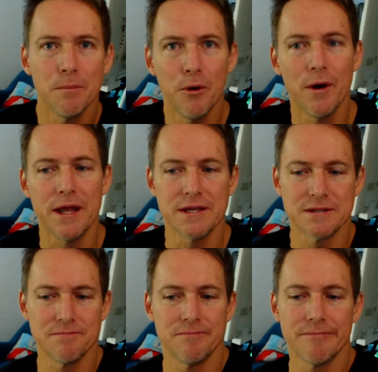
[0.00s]
point
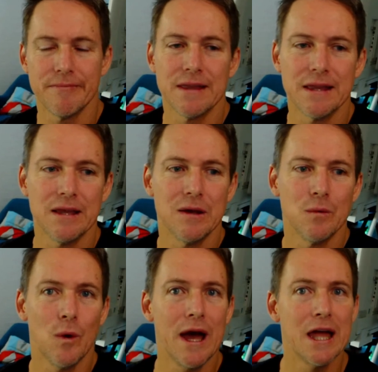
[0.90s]
is,
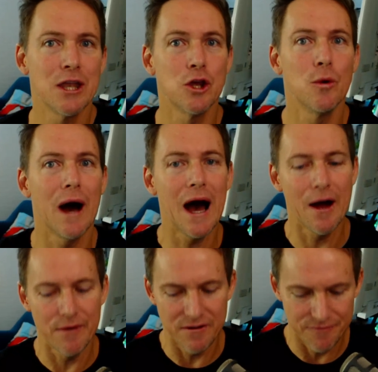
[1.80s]
when you
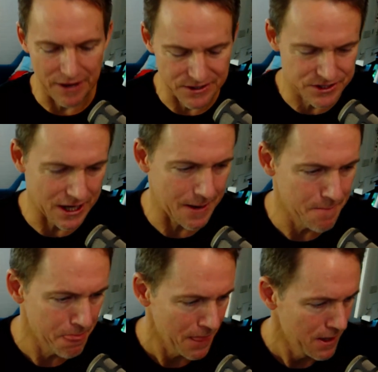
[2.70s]
are an investor,
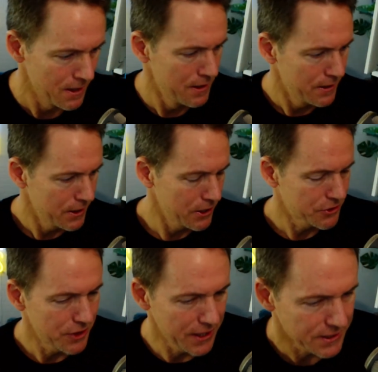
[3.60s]

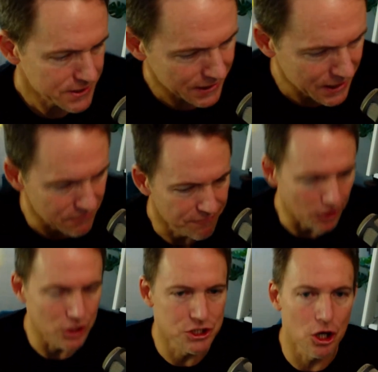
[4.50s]
things can get
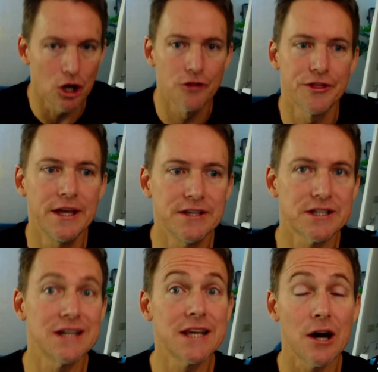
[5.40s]
volatile,
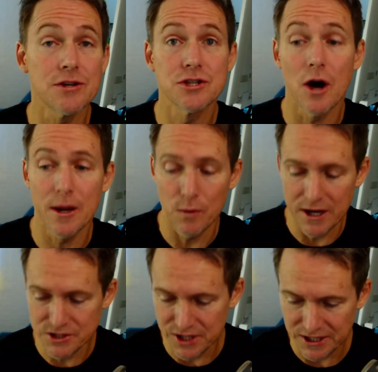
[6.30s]
things can go
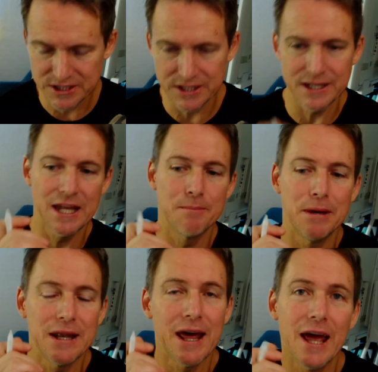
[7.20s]
sideways, things can get a
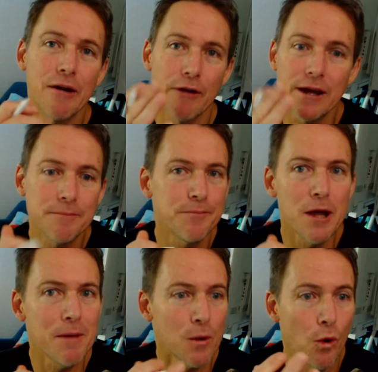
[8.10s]
bit hairy,
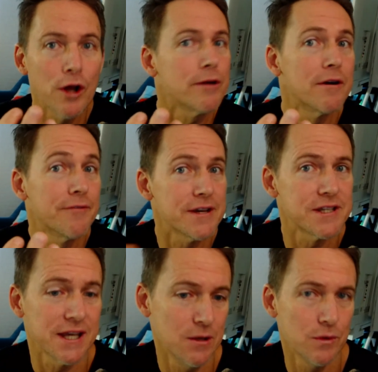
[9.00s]
no matter what you're
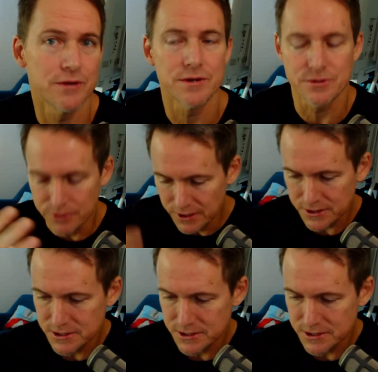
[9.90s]
investing in, whether it's real